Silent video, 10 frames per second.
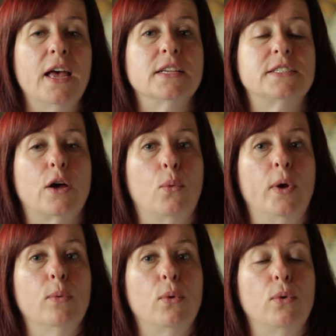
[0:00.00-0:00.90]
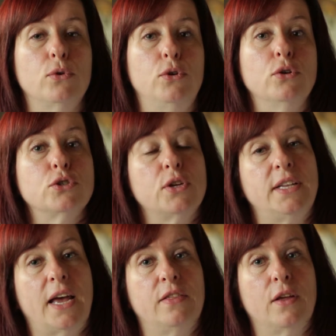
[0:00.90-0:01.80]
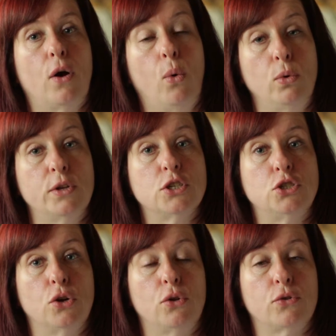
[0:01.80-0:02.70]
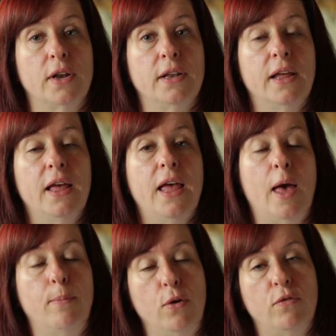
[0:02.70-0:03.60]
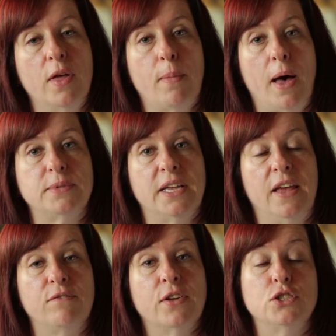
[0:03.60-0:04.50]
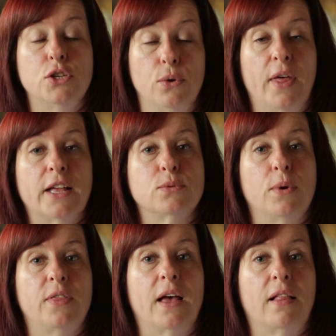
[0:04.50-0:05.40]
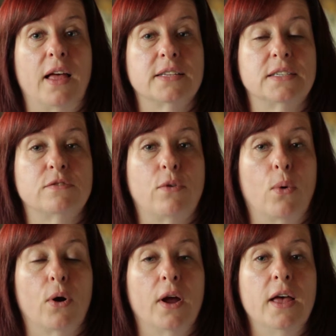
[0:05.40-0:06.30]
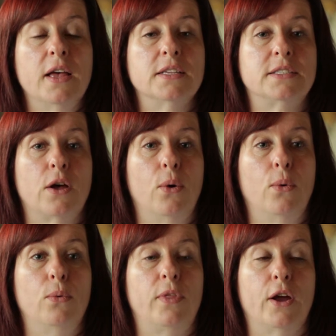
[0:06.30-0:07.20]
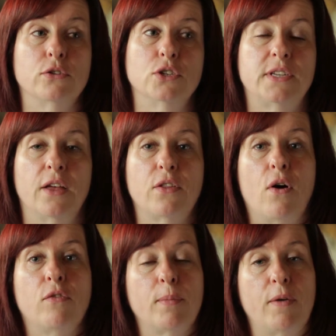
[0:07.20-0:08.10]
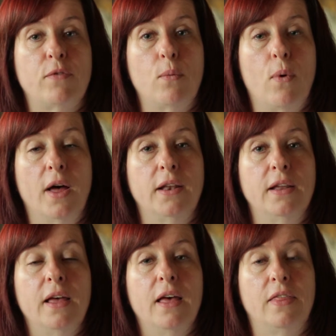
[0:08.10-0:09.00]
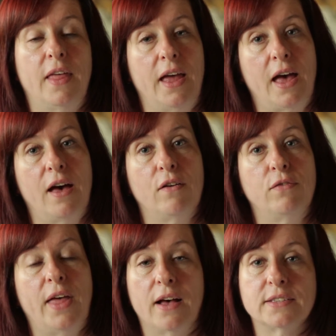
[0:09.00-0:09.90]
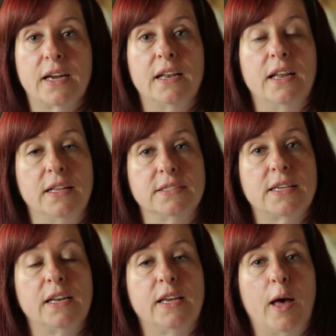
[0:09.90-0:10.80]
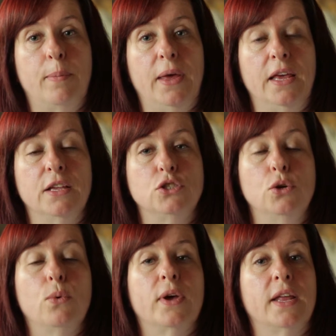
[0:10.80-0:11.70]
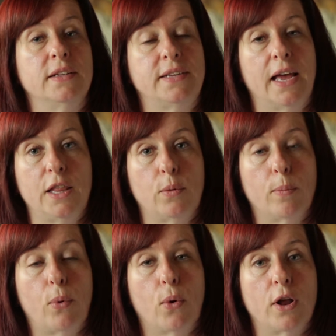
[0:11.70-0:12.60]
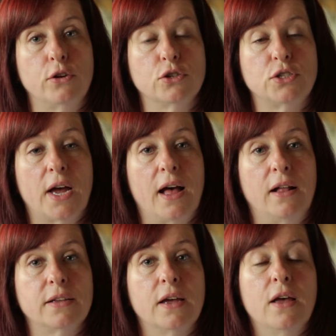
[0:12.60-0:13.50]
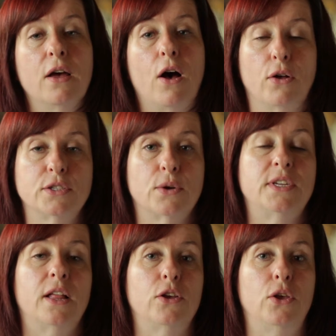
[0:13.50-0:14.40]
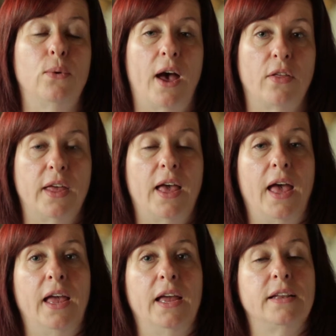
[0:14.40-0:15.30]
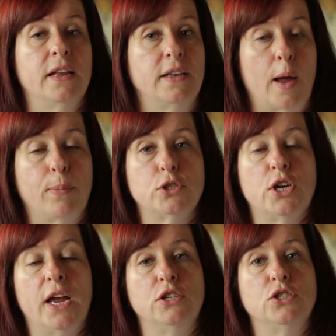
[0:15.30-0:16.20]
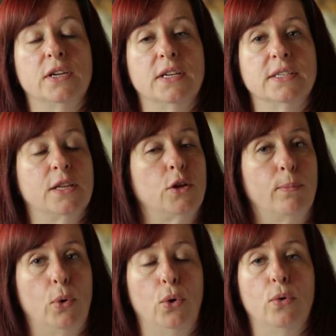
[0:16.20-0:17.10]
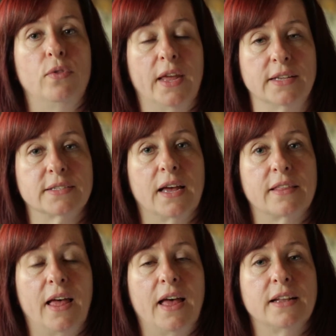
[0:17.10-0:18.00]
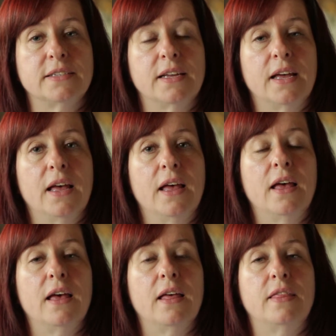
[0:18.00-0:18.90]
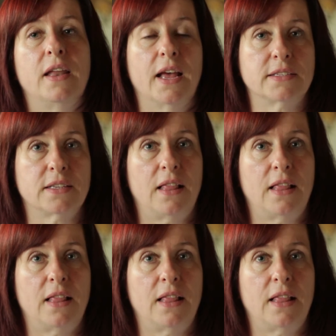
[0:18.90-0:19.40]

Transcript: So we will usually take the oldest children and move them up to Infant 2. That's what that class is for. So they're just down the hall from Infant 1. They have the outside and inside cubbies. You will get a daily report on your child, also telling you how they ate and diaper changes and their mood, things like that. The next